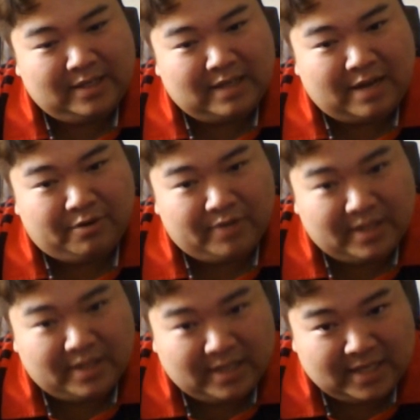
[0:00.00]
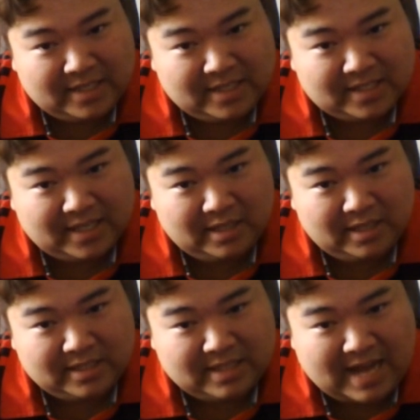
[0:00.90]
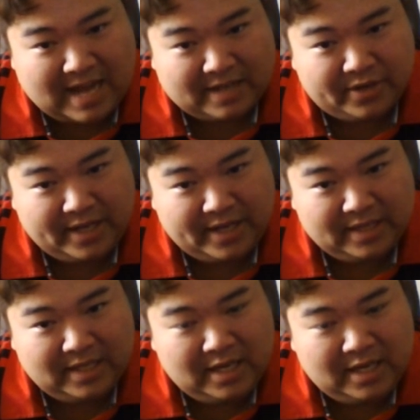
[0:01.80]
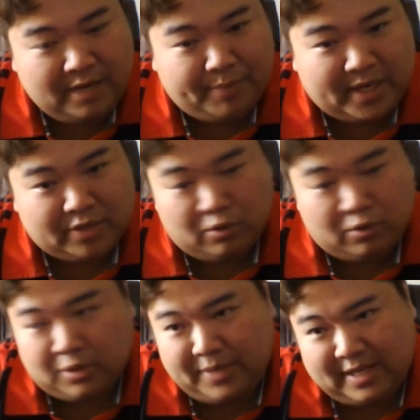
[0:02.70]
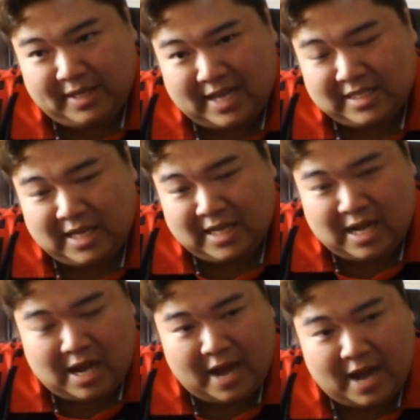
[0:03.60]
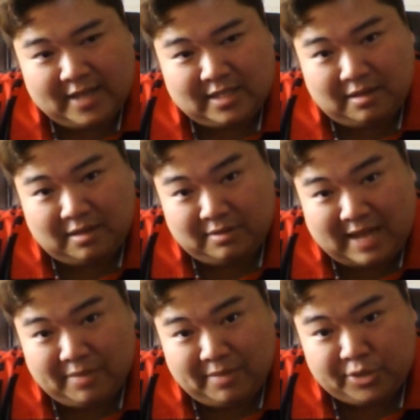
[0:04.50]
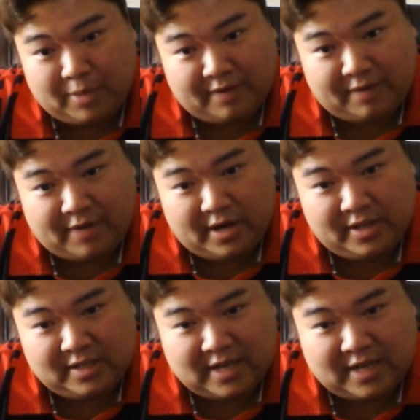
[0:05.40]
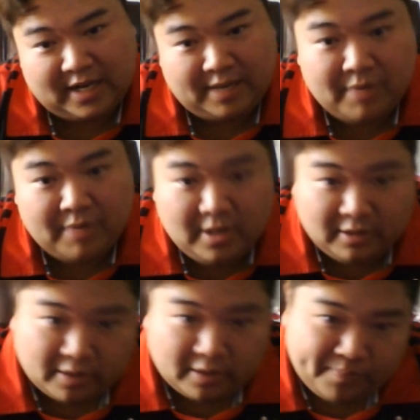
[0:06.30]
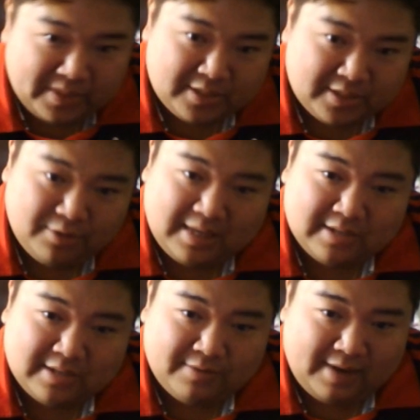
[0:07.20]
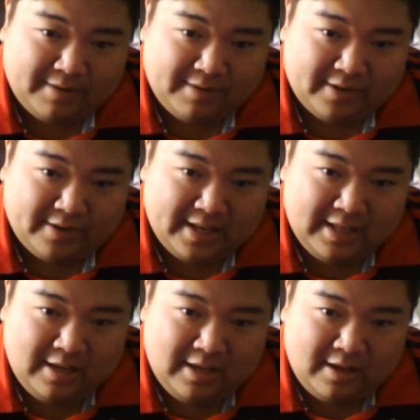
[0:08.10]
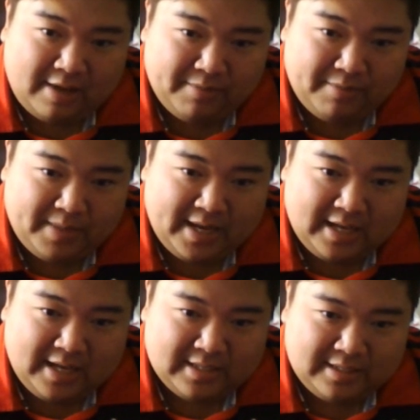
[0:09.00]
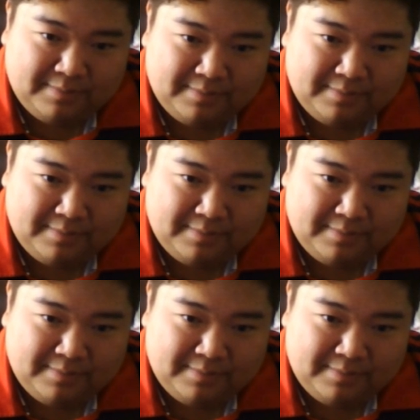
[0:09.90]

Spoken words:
I don't really think his skill is that great. But his ultimate has the highest damage modifier in the entire game. Look, it's 2,500, right? Everybody else,